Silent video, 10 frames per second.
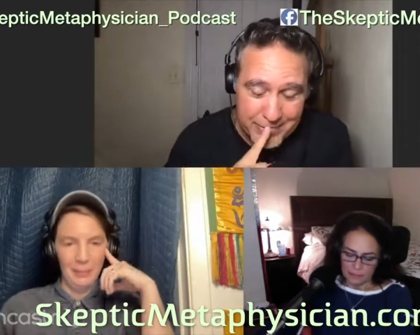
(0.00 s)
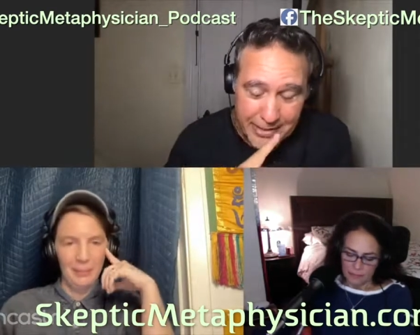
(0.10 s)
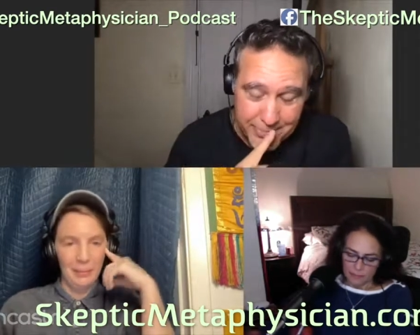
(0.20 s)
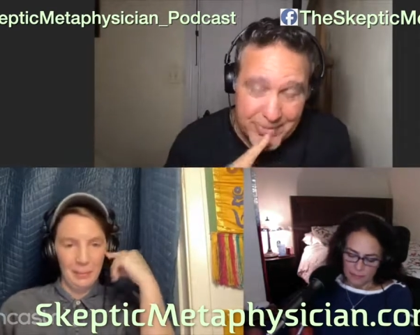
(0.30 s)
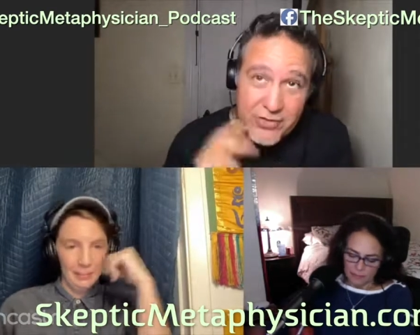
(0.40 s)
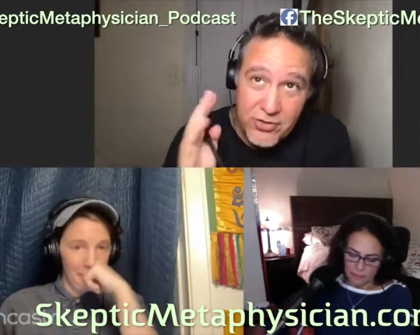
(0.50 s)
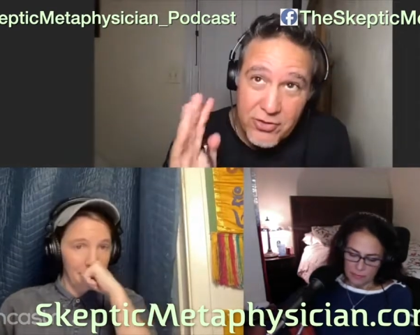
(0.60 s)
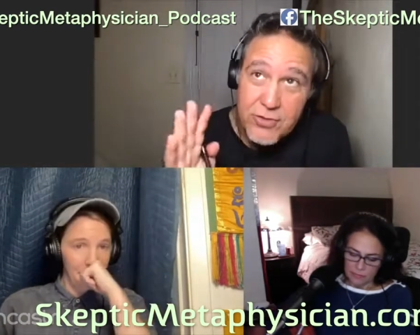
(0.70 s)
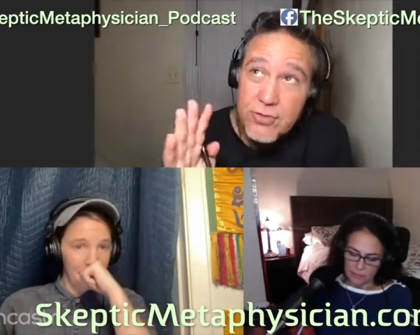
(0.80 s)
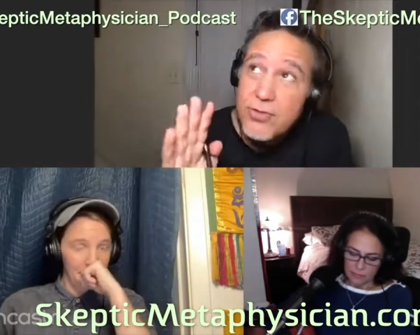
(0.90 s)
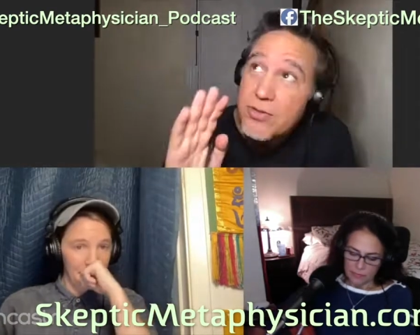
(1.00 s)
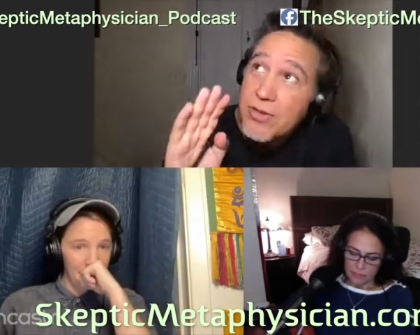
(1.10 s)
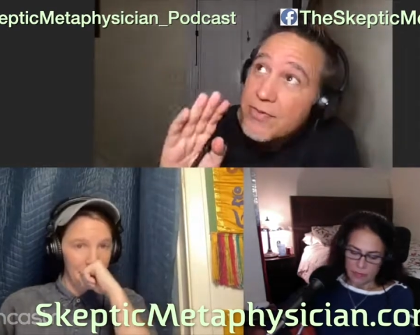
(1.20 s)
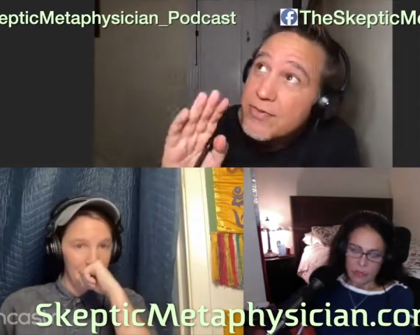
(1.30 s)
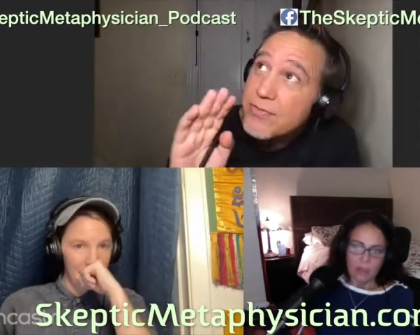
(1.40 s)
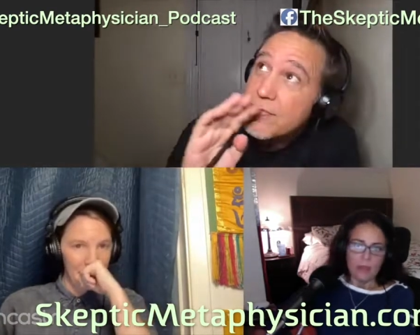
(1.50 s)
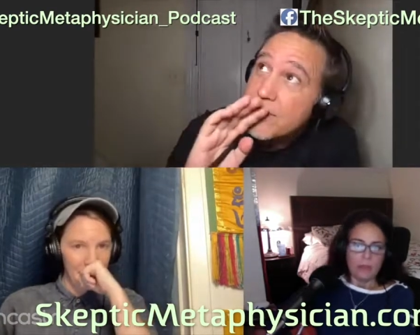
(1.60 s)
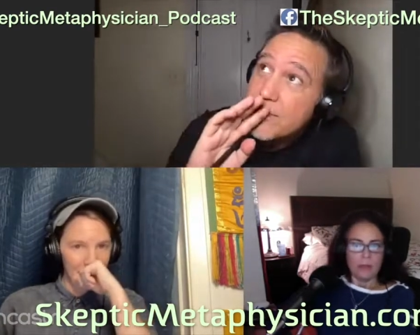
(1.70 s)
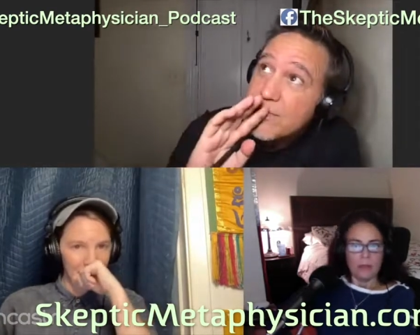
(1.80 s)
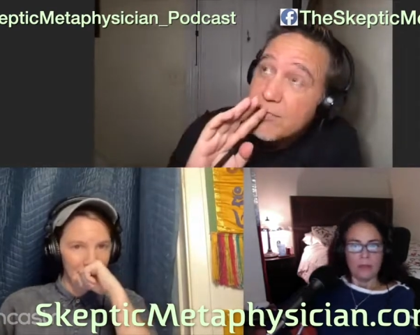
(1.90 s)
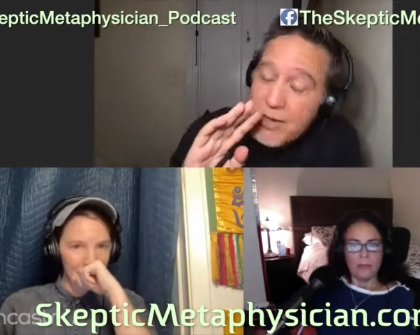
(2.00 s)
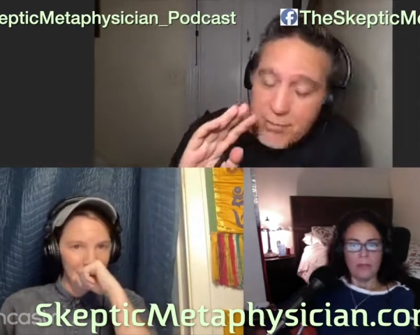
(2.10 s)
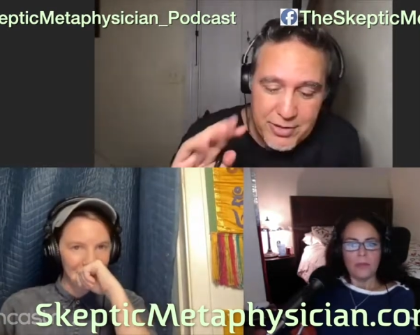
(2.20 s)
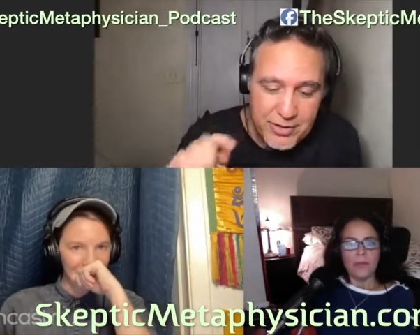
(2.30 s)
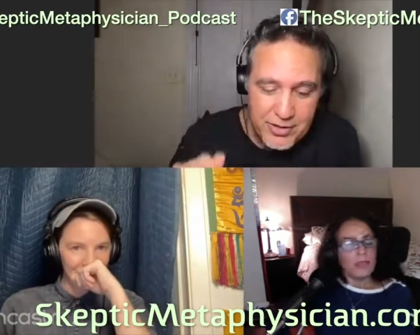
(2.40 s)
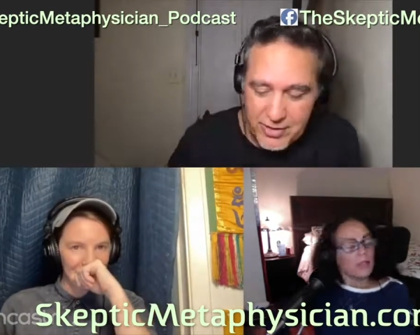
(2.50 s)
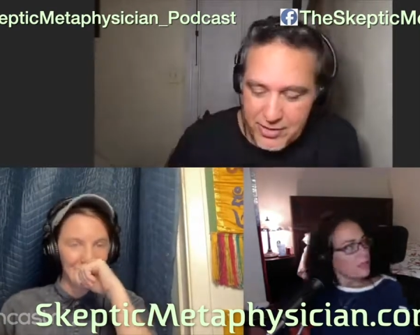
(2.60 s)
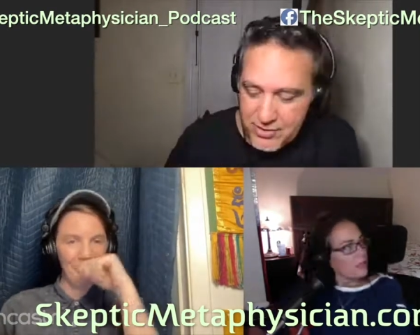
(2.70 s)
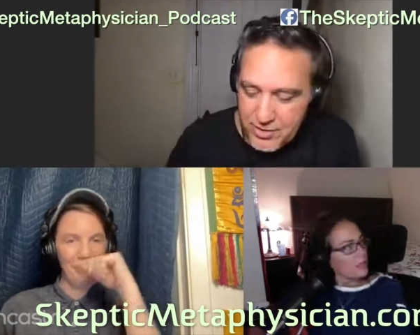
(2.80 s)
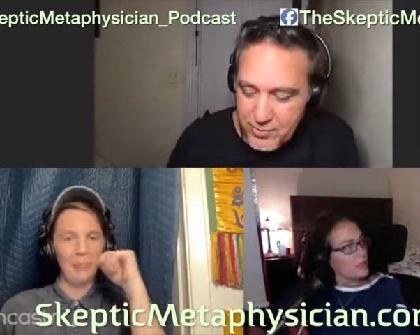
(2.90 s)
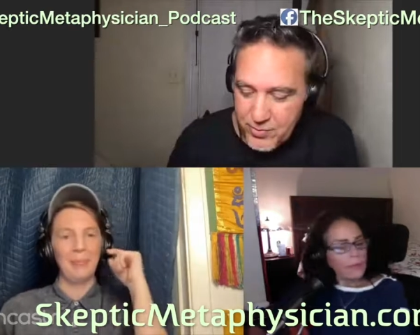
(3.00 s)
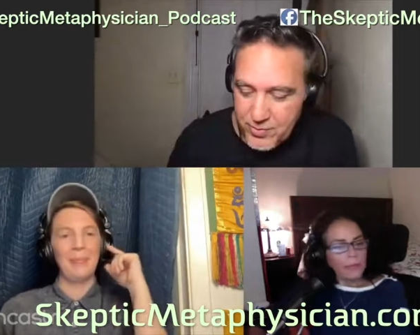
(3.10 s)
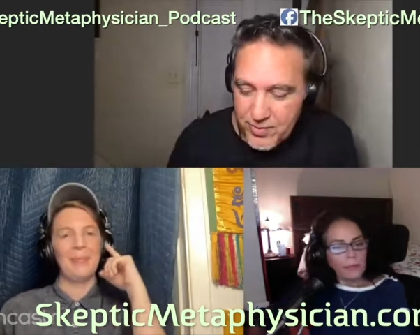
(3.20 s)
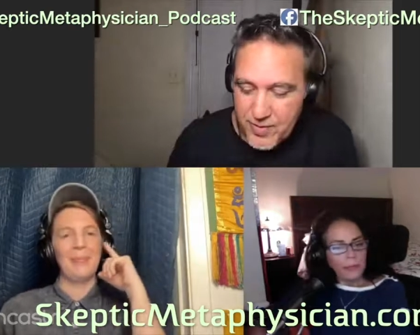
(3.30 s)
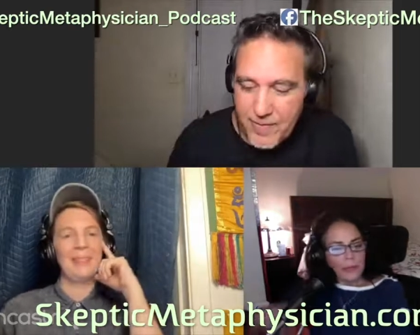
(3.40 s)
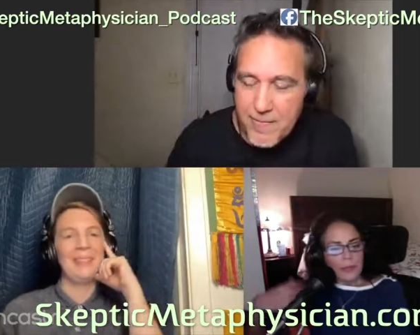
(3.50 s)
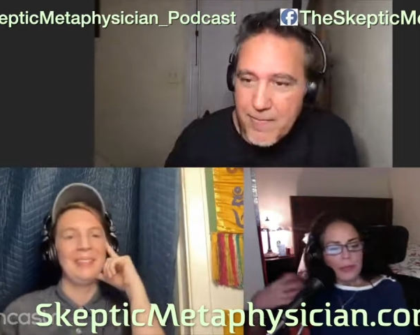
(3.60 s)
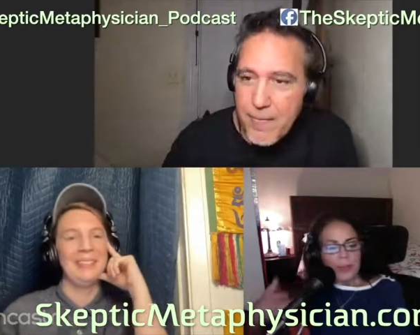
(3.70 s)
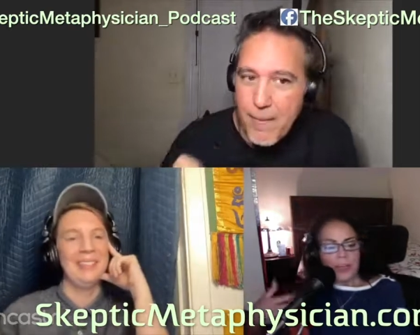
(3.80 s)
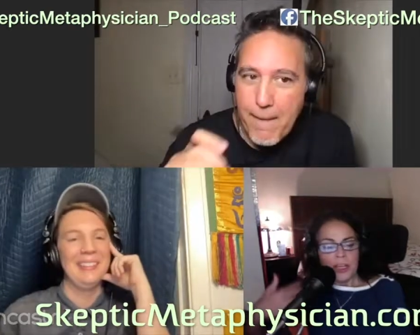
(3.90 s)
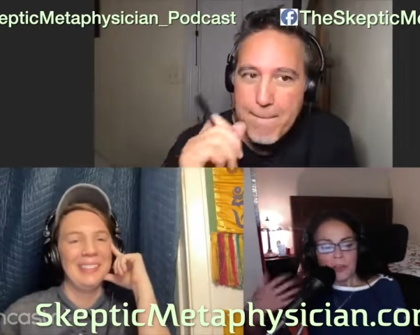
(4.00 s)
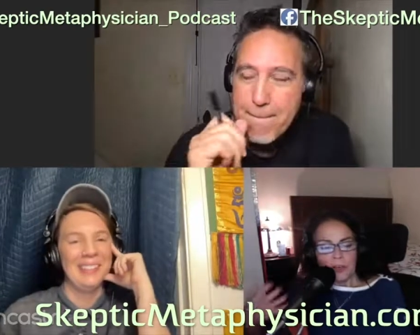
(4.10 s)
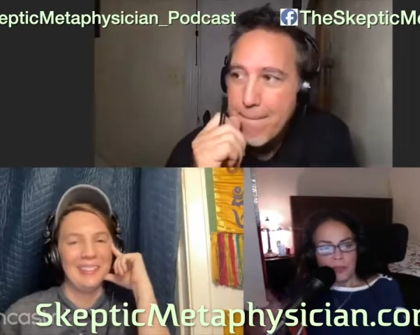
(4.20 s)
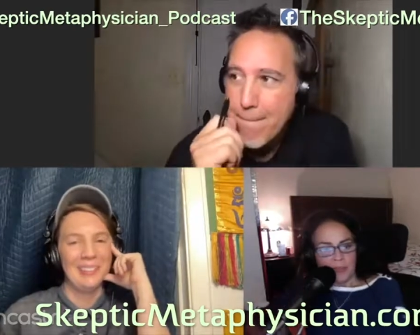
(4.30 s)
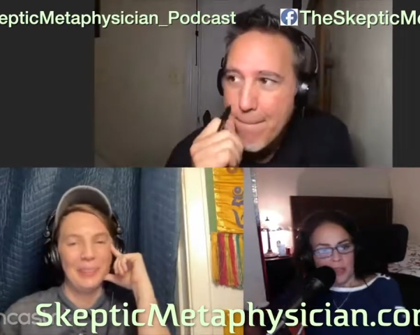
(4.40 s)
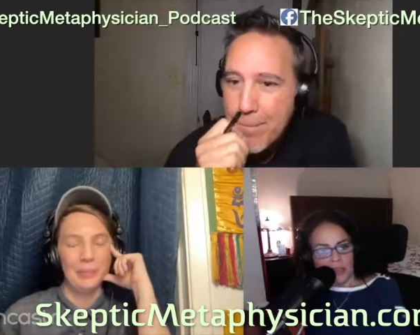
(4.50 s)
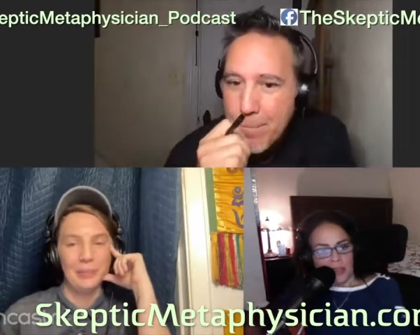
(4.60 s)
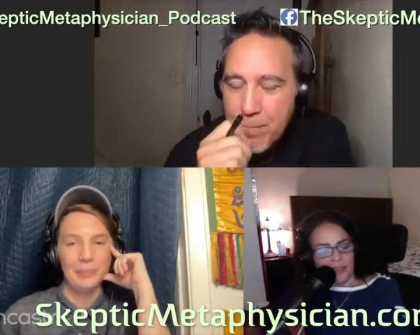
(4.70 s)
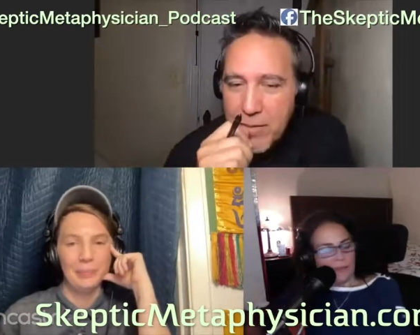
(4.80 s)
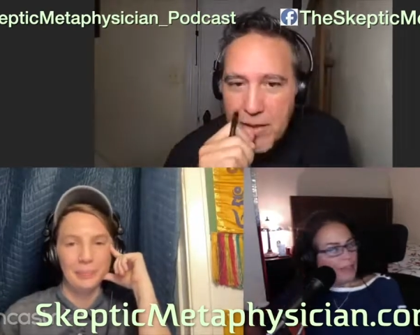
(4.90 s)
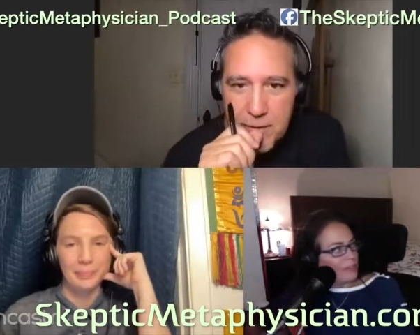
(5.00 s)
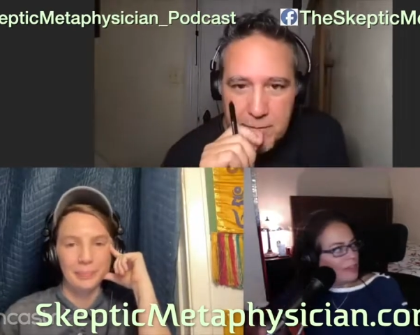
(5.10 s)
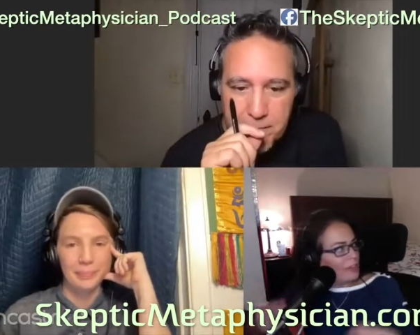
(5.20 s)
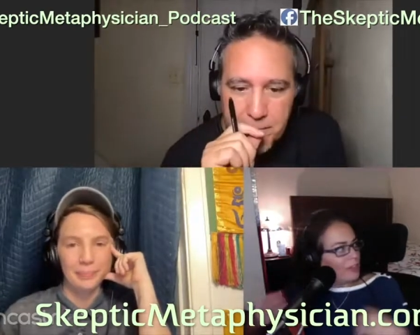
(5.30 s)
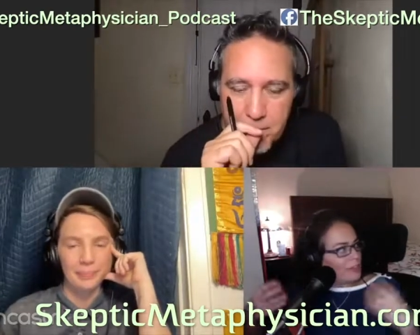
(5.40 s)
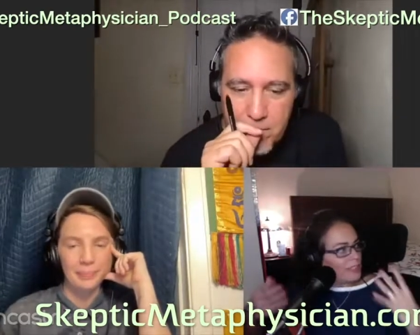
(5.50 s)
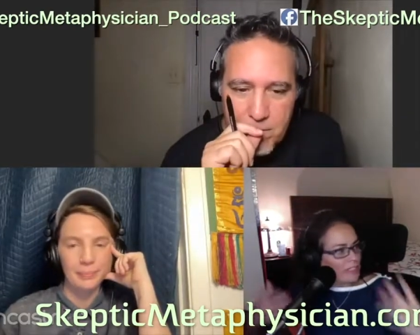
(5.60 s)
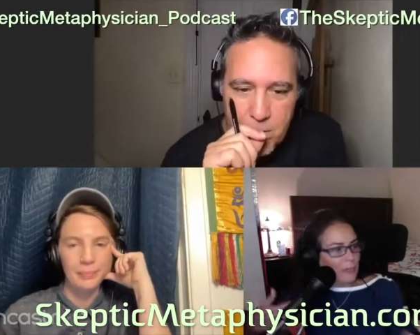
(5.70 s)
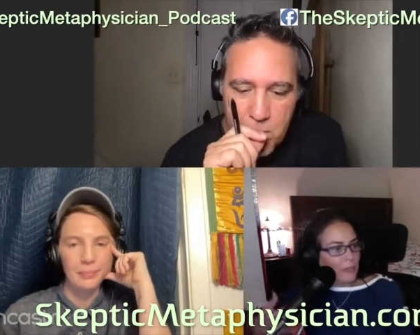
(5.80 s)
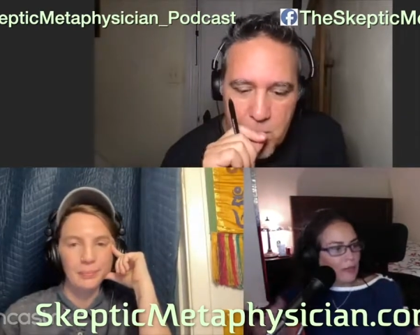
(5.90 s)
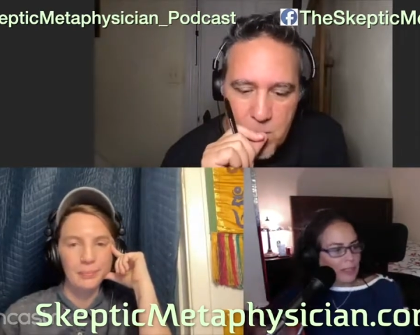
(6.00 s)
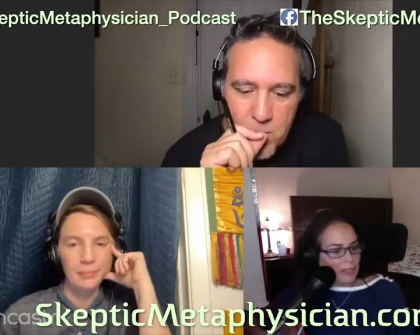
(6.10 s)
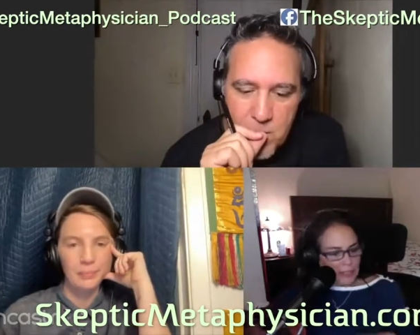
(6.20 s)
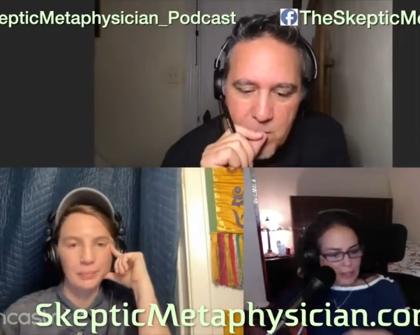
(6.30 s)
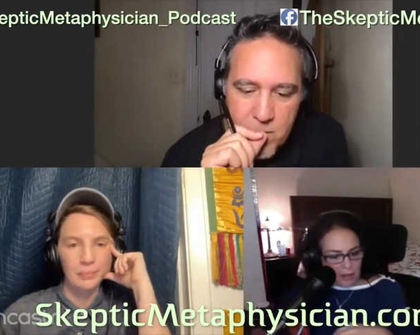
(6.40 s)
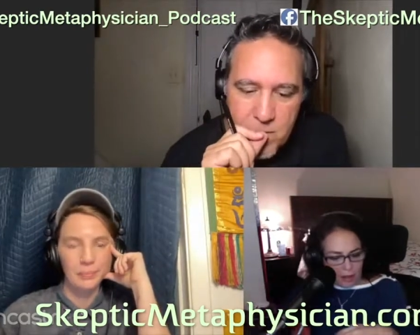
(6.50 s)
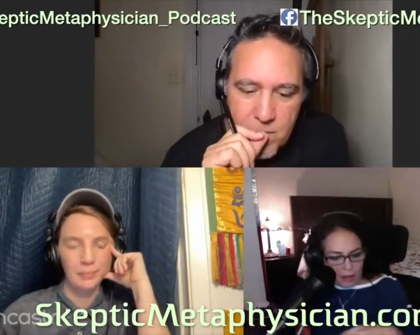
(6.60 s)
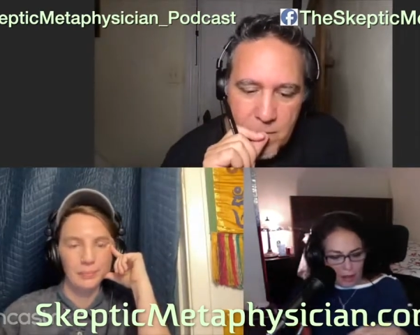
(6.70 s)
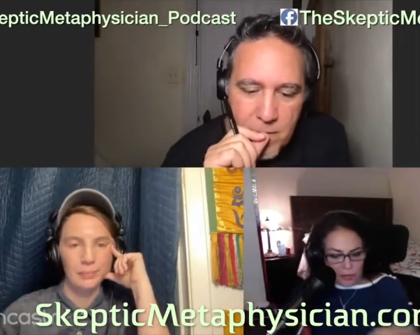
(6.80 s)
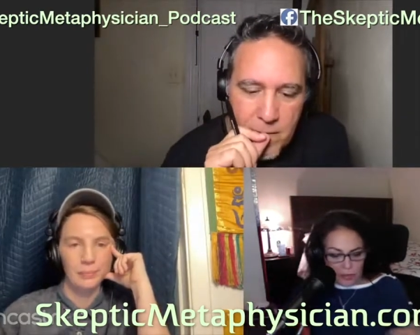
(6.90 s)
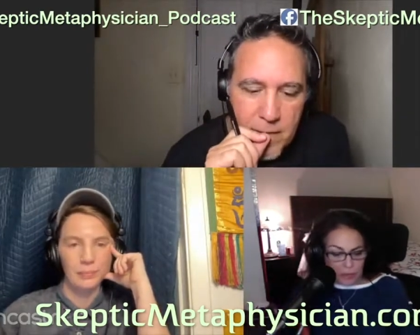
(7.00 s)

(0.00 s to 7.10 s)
Speaker 1: I'm getting the message, universe. You don't have to smack me in the ass anymore. But,
Speaker 2: but who could help you with that? I mean, I think there'd be someone in all with